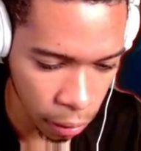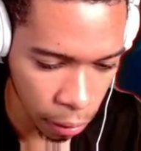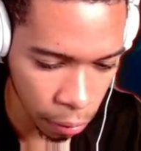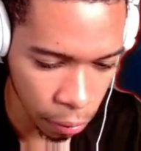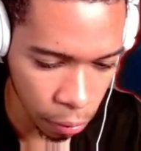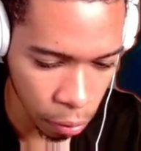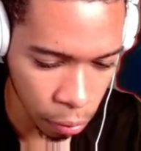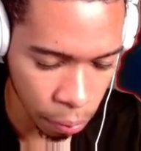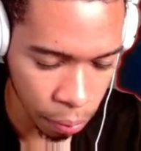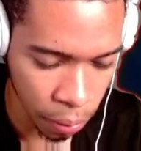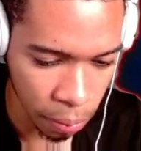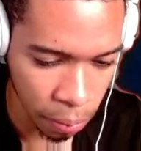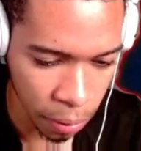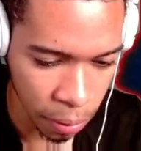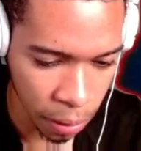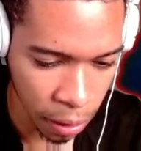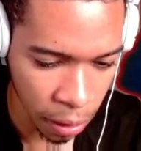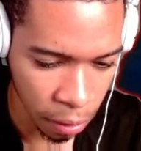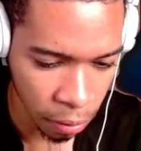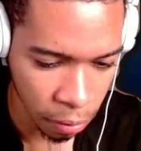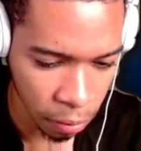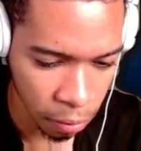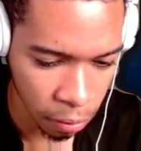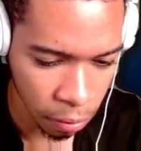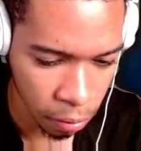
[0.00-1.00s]
will go B B
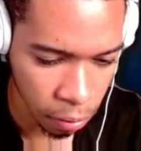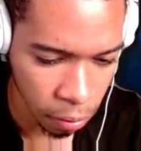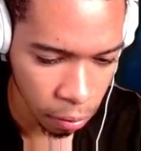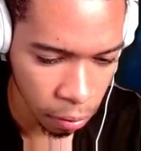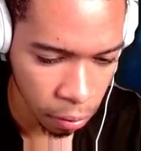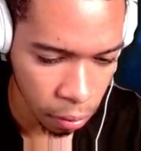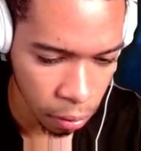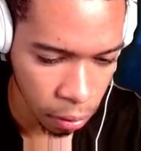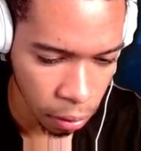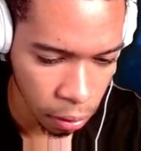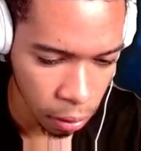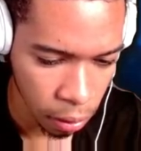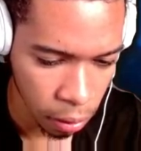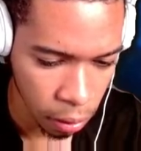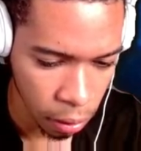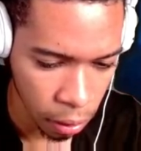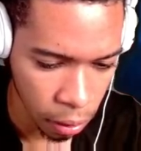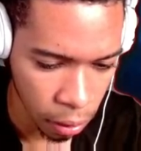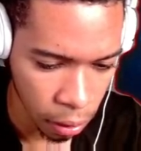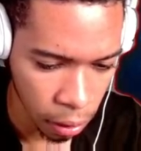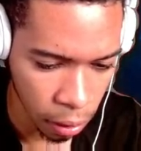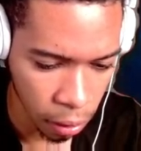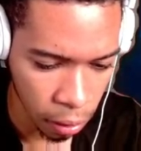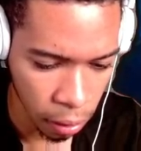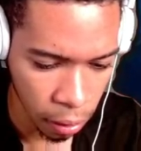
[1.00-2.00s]
down.
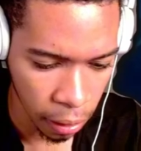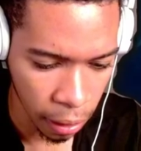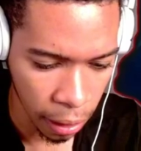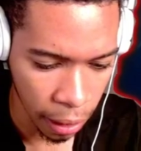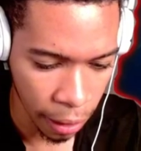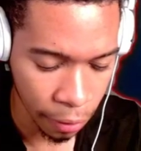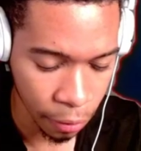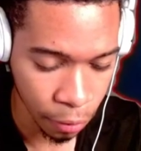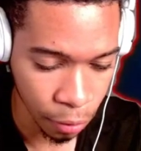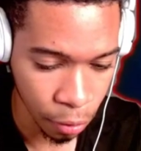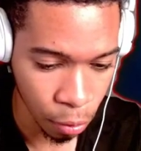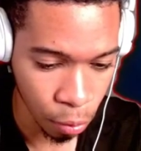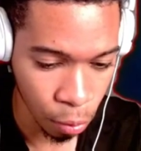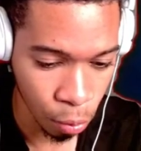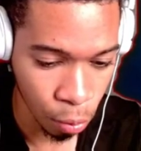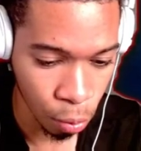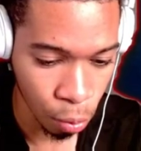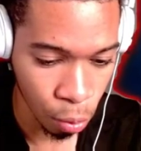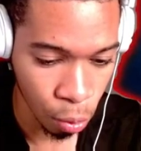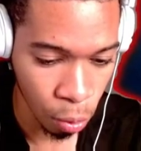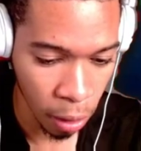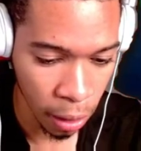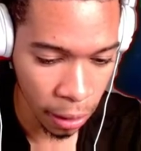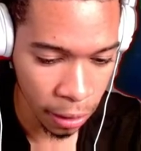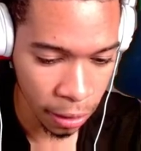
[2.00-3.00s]
Uh, I don't know
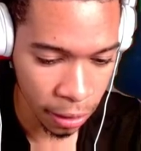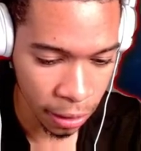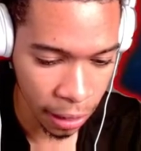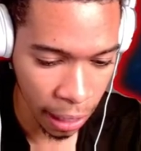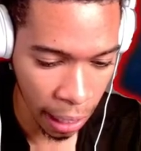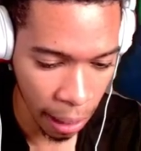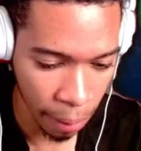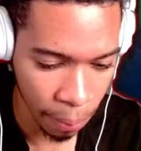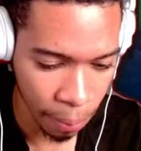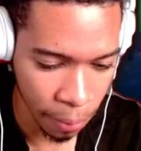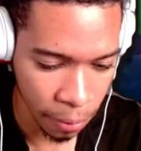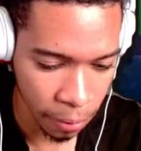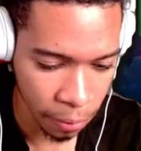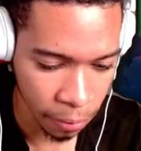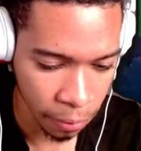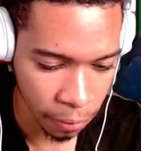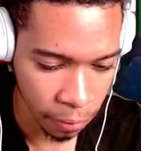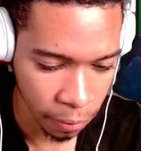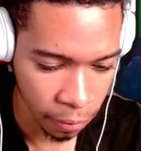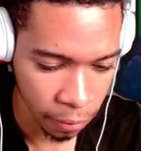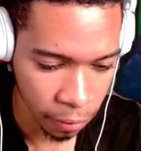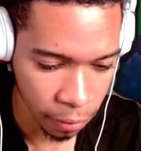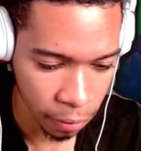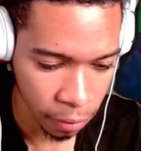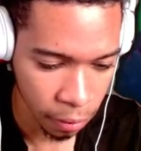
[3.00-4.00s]
what just happened.
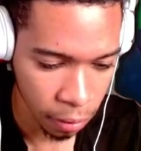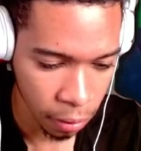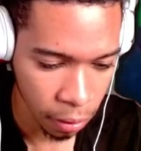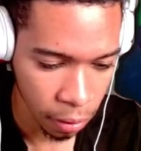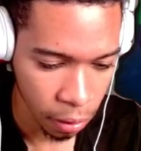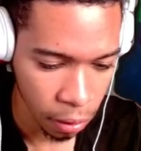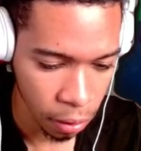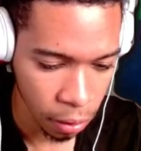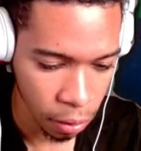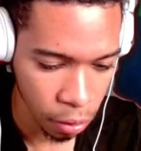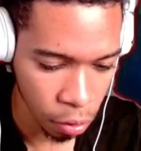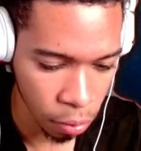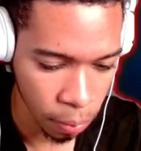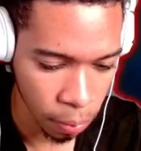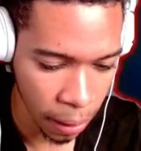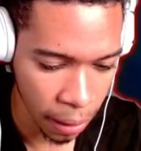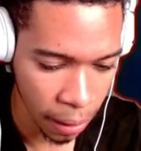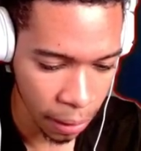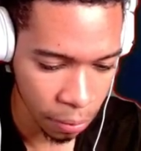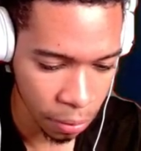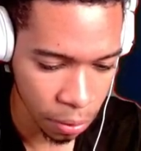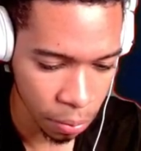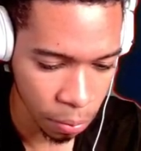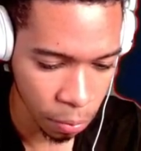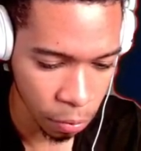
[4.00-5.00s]
Nobody
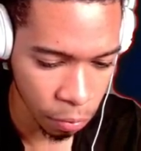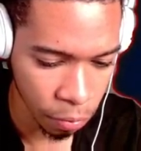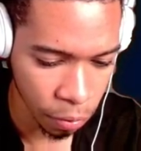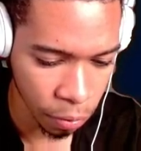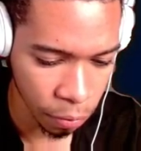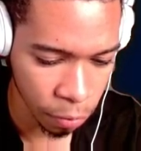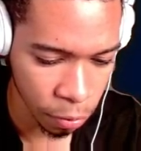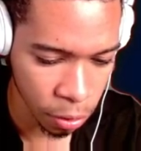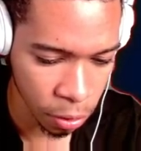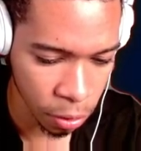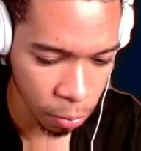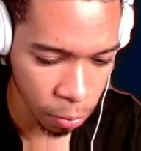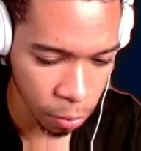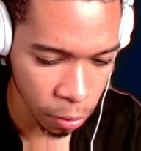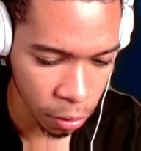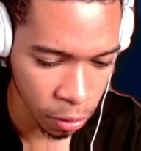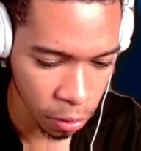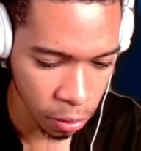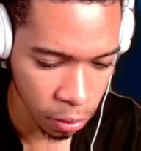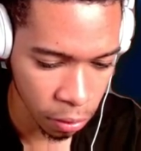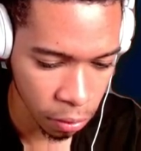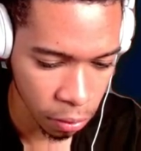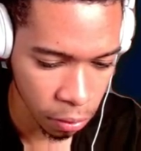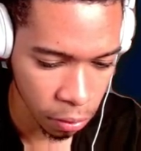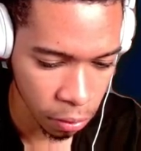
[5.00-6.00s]
was moving for some
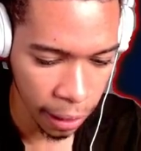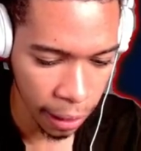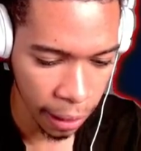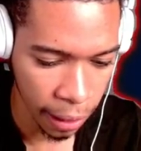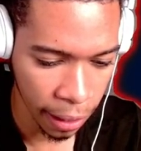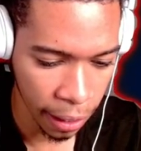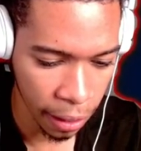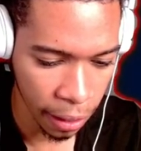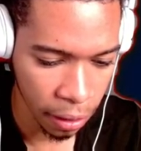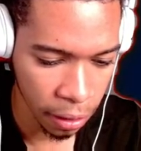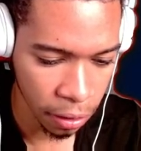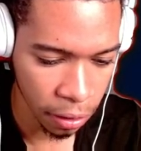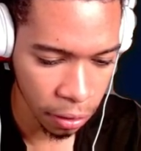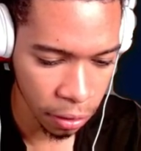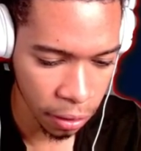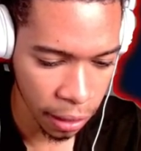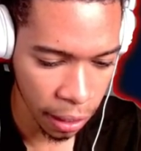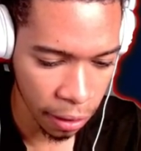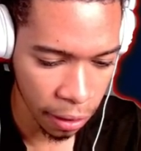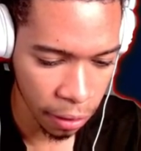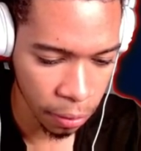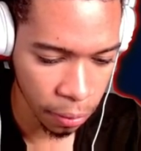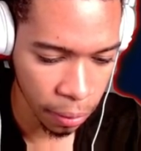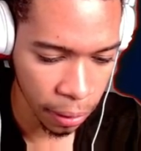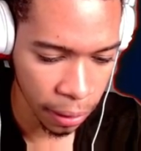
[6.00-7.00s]
reason. I got a little
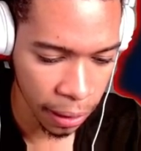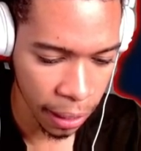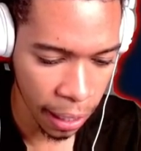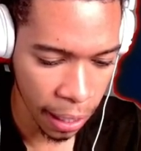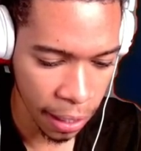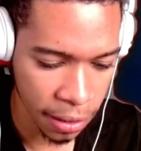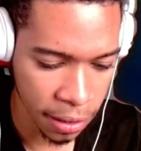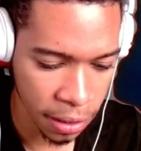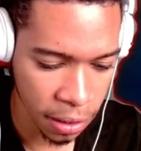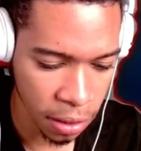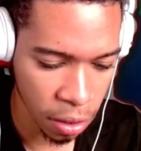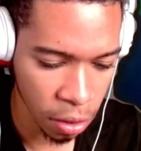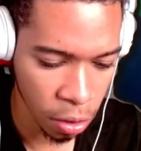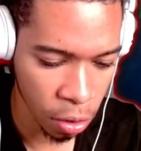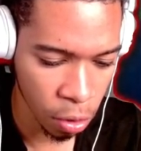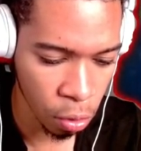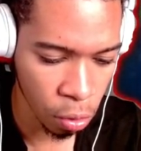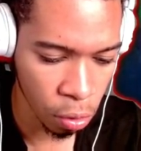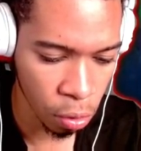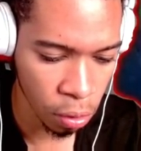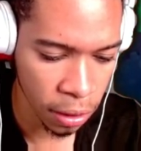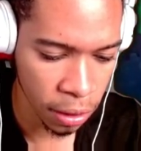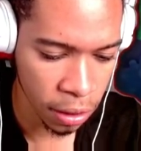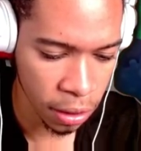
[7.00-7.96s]
carried away, guys. The goal is